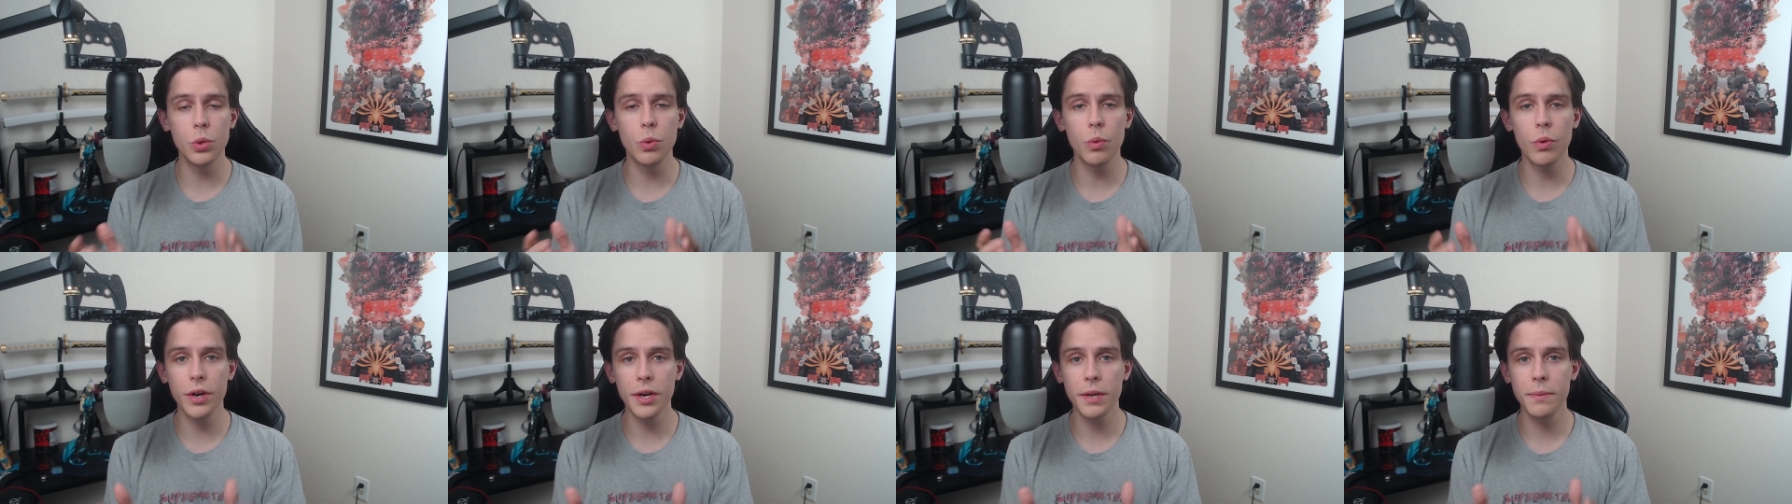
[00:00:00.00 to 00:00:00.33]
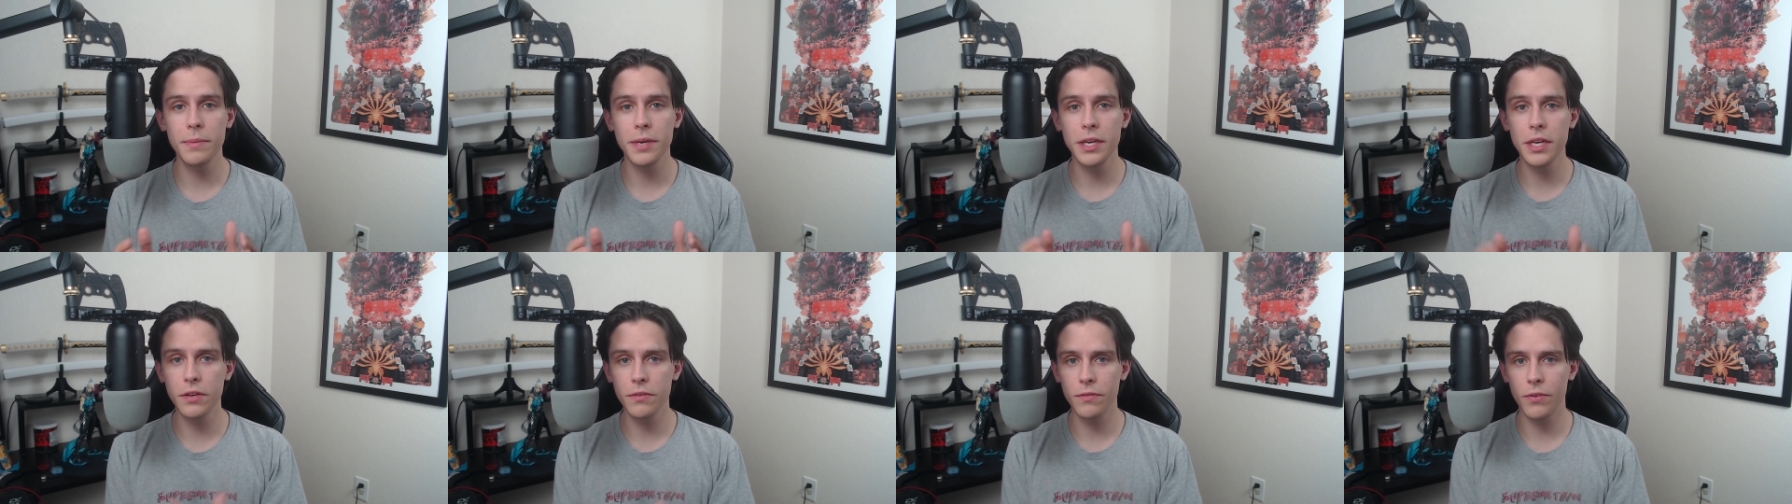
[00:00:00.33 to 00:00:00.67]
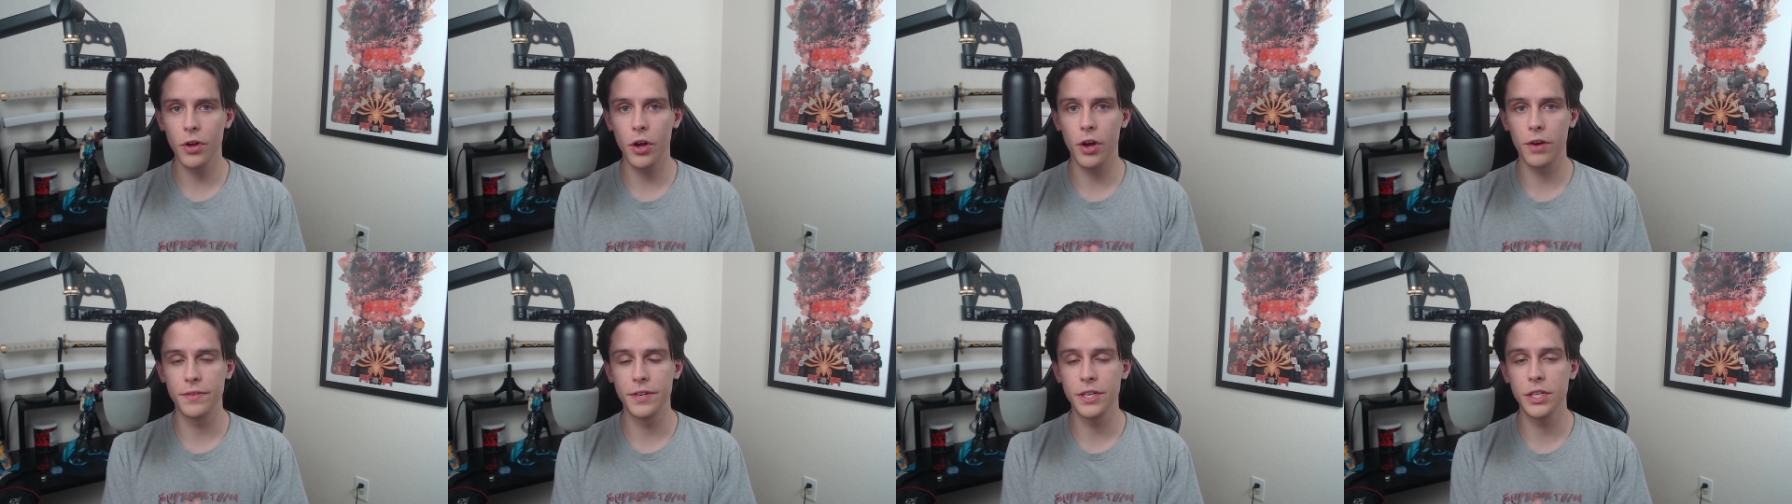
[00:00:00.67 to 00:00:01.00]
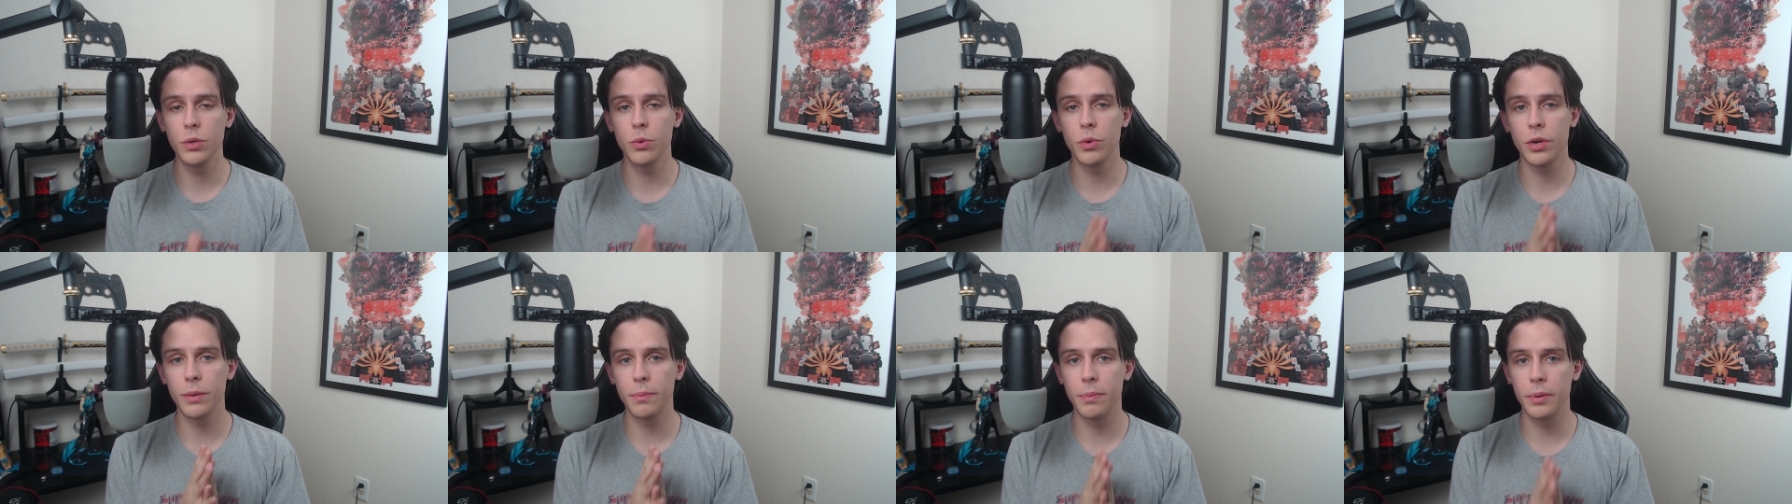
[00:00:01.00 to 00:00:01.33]
want to be involved and you
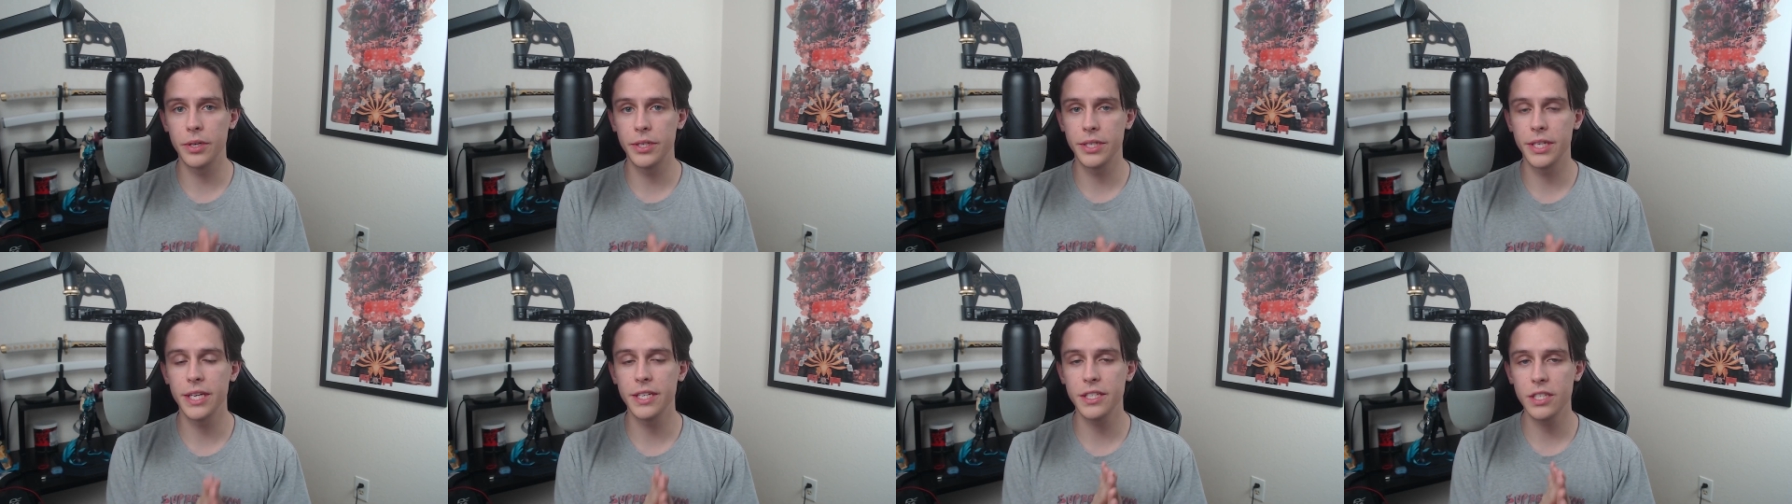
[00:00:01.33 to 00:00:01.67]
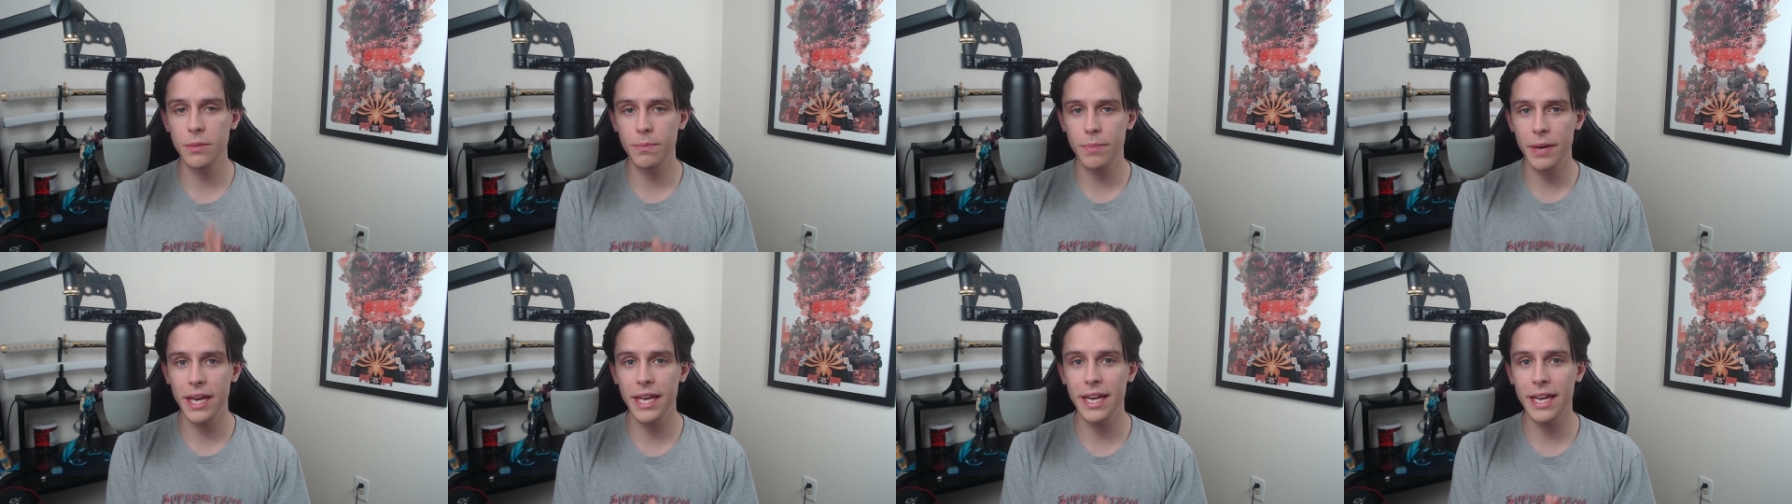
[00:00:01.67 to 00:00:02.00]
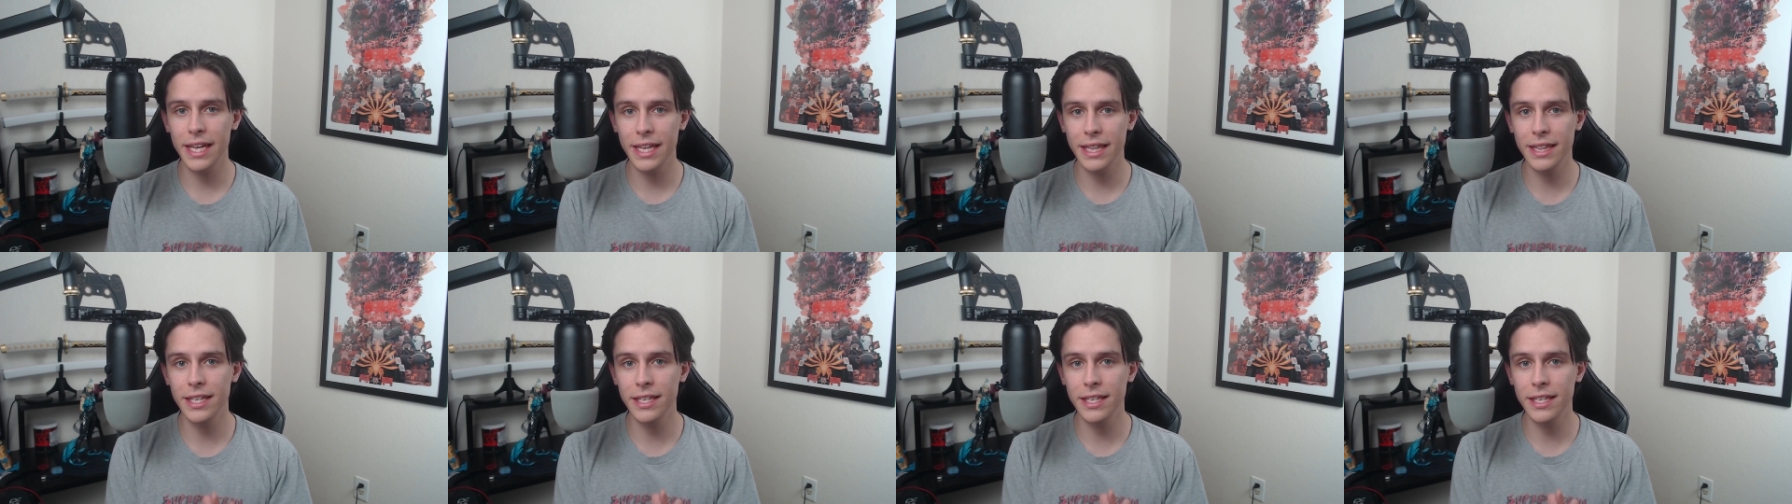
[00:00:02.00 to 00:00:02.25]
want to participate in